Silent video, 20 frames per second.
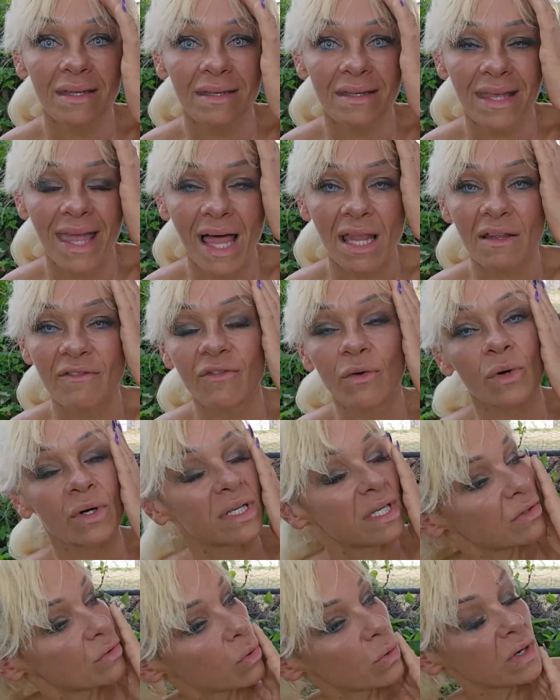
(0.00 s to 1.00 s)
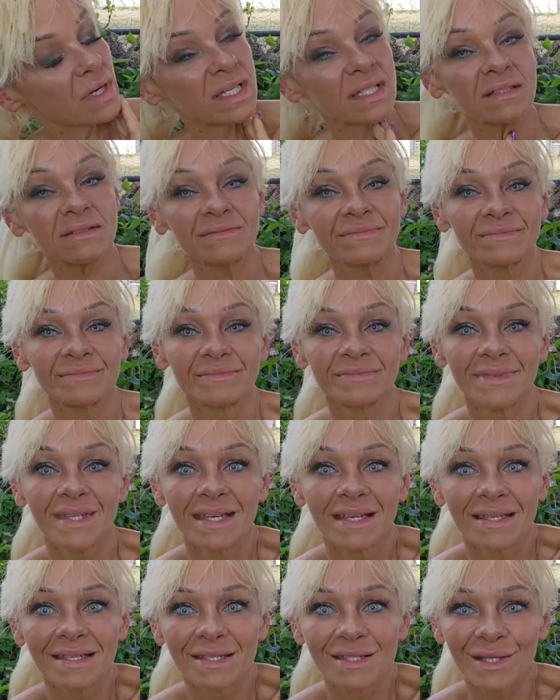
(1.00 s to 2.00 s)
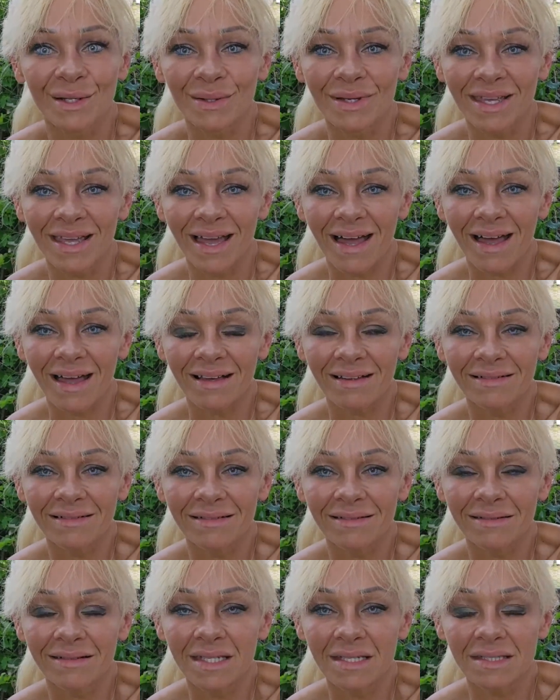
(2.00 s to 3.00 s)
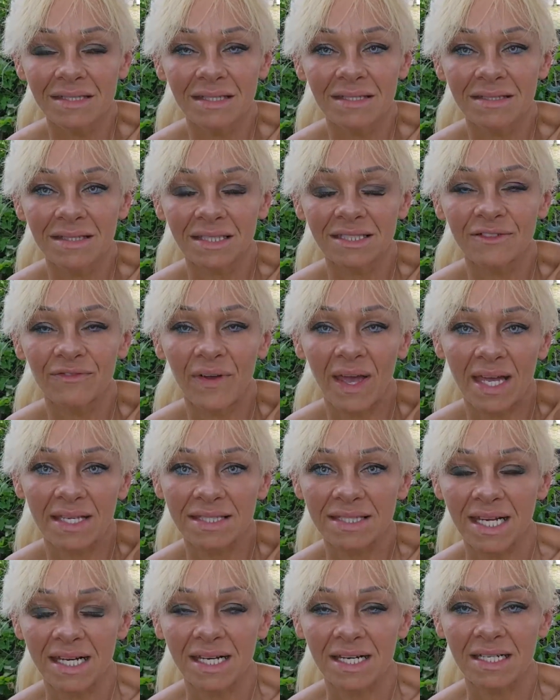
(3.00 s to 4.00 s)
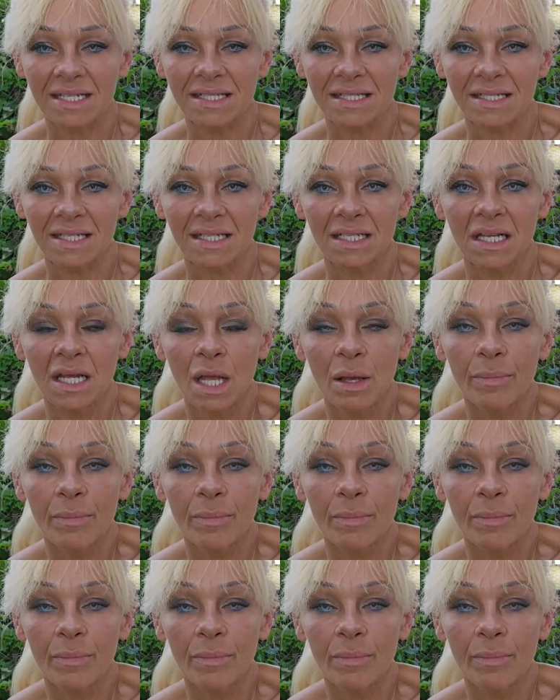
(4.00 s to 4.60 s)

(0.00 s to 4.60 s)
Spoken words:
California and Oregon. So yeah, it's fascinating, isn't it?